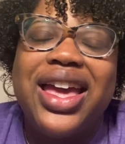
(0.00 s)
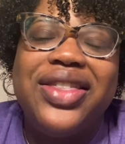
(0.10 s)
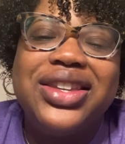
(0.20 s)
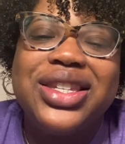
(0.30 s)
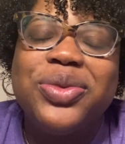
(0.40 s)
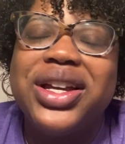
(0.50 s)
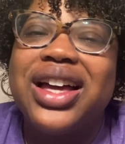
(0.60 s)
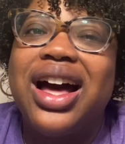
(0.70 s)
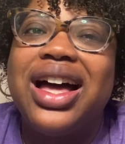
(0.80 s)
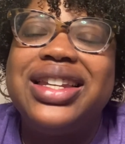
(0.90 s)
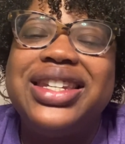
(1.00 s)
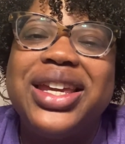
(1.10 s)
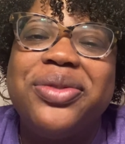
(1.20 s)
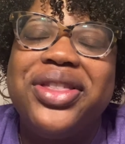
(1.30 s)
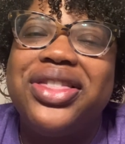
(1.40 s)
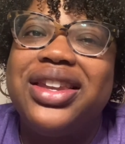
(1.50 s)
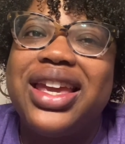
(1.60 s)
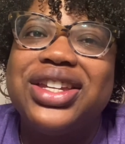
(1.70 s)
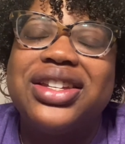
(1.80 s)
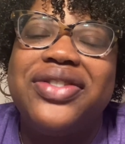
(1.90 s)
And this is what God did with the
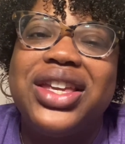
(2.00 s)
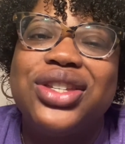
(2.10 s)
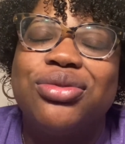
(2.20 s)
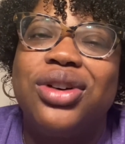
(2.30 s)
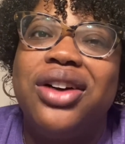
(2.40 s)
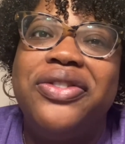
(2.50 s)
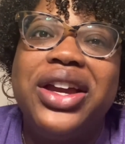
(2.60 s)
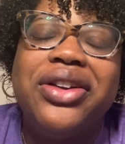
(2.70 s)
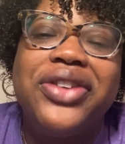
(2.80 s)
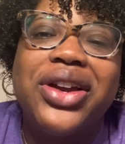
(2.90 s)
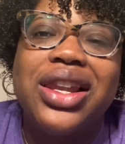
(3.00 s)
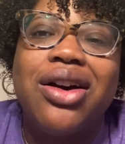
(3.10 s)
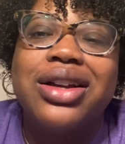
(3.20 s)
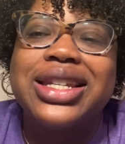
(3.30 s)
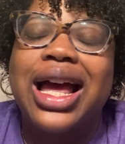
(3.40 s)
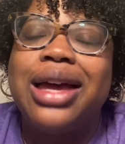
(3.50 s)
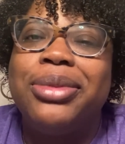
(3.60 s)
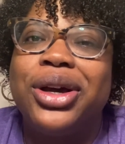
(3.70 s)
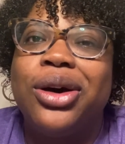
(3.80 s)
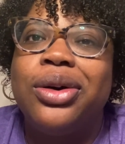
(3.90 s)
nation of Israel a very, very long
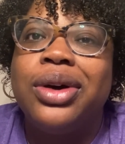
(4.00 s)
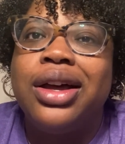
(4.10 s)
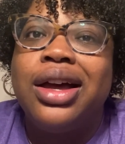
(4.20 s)
time ago.